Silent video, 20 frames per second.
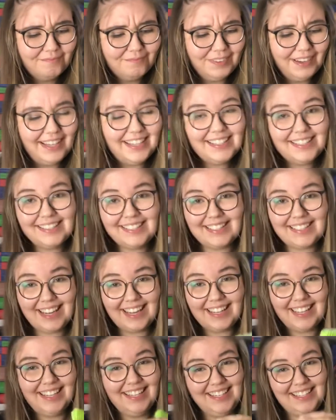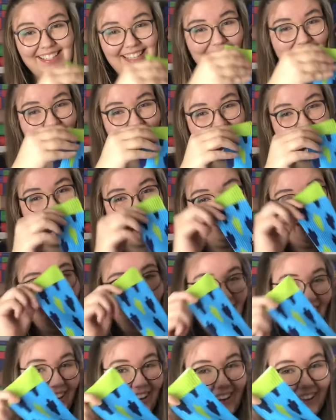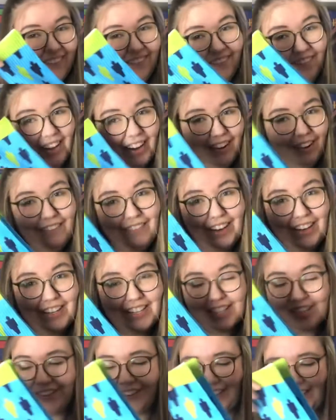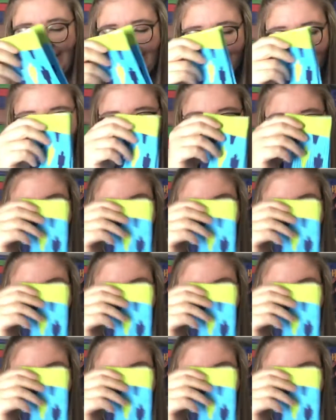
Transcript: but they definitely look very cool.